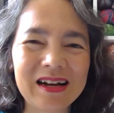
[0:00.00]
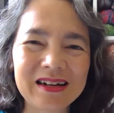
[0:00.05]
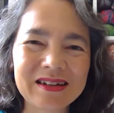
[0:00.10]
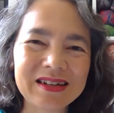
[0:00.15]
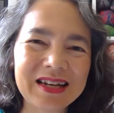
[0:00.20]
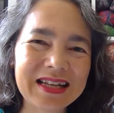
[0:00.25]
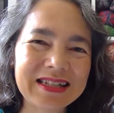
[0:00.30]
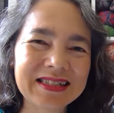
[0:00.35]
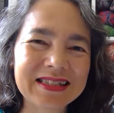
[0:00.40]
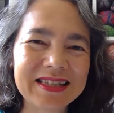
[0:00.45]

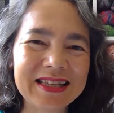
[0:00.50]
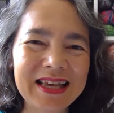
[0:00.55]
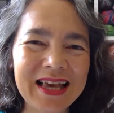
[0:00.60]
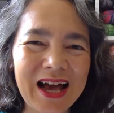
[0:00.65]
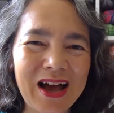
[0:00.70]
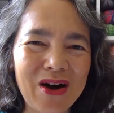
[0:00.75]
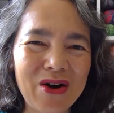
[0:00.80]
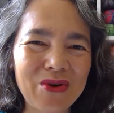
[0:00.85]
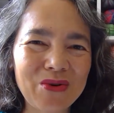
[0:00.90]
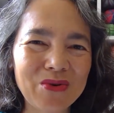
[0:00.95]
Let's see
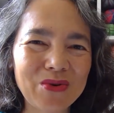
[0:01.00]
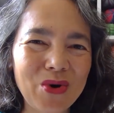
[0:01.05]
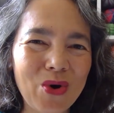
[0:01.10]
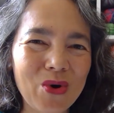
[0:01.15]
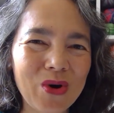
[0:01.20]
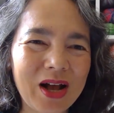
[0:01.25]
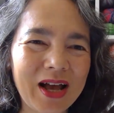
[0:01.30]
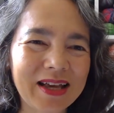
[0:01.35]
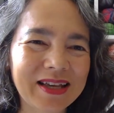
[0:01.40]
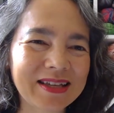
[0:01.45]
how
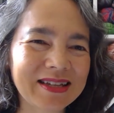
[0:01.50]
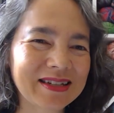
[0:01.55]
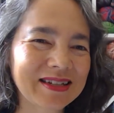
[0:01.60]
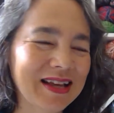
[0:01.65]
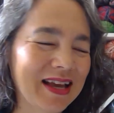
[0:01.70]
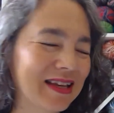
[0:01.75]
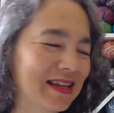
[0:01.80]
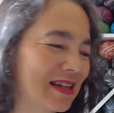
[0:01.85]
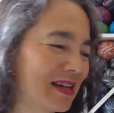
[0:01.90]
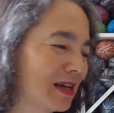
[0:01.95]
long I
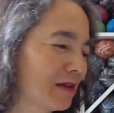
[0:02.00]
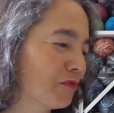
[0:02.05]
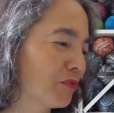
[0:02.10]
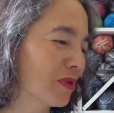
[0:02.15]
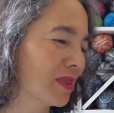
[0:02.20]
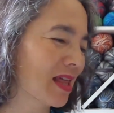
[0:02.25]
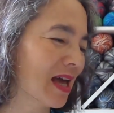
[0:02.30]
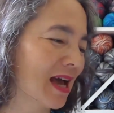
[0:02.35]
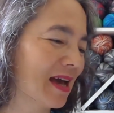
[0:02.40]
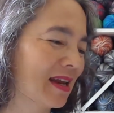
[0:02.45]
can live
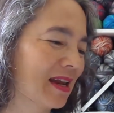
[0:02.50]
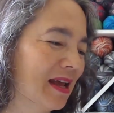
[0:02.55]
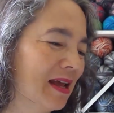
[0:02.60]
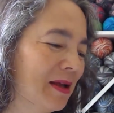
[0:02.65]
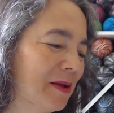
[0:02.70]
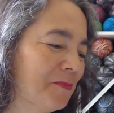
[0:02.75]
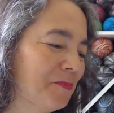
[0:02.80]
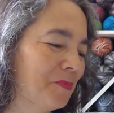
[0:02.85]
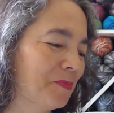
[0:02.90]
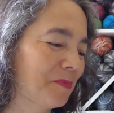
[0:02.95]
with that,
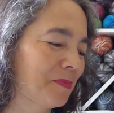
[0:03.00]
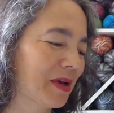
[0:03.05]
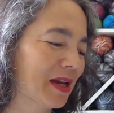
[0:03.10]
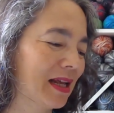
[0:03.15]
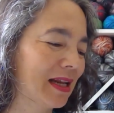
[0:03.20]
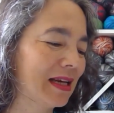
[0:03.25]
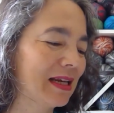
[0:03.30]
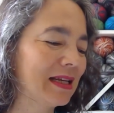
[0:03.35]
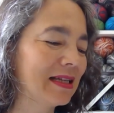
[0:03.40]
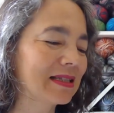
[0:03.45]
but
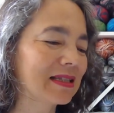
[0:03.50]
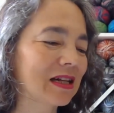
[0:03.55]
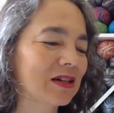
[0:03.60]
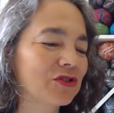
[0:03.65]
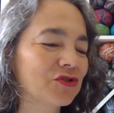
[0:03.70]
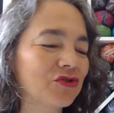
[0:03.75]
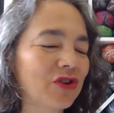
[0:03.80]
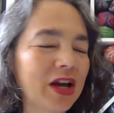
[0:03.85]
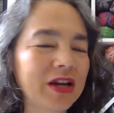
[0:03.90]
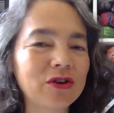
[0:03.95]
at least I'll
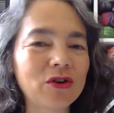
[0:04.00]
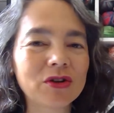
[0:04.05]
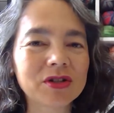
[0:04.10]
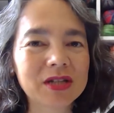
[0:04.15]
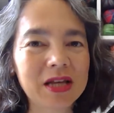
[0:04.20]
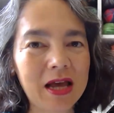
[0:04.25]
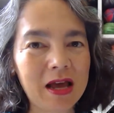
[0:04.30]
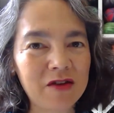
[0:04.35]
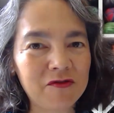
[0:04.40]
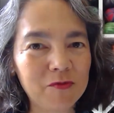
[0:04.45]
try not
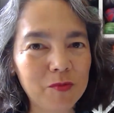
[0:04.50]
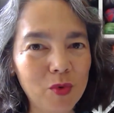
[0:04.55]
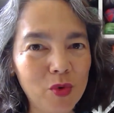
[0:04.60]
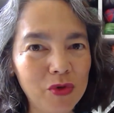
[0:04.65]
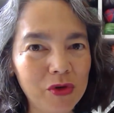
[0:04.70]
to have more